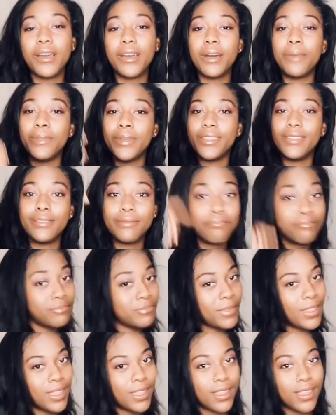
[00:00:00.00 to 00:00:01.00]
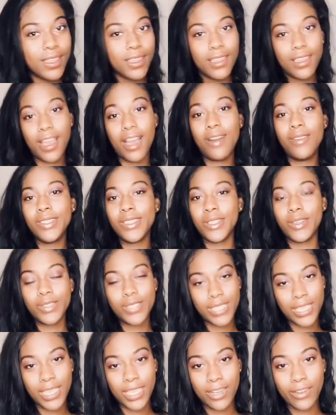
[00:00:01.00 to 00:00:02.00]
I'm a, I was on
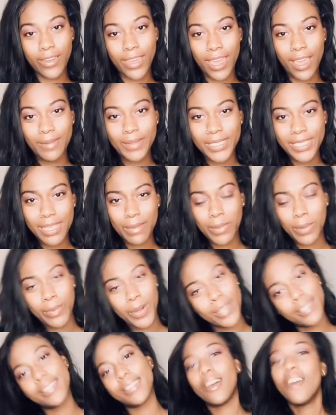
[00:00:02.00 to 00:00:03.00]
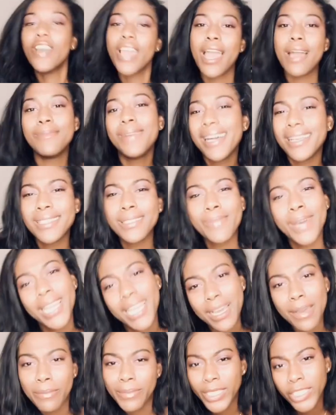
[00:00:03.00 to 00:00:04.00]
10, okay? I'm the type of person, like, okay, I'm gonna have somebody
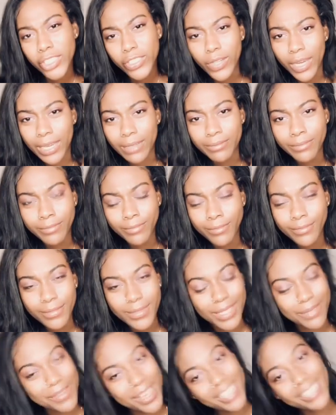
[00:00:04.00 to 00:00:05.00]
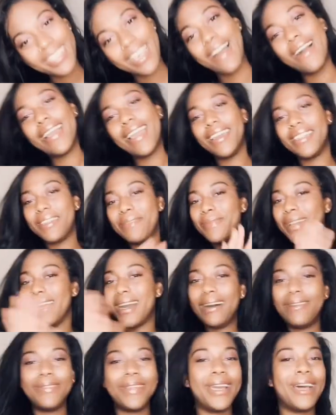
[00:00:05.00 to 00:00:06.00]
come beat you up. But I was like, okay, let me
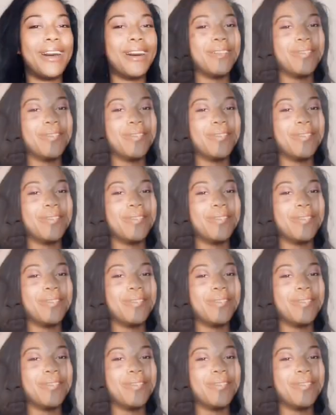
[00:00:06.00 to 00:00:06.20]
calm down.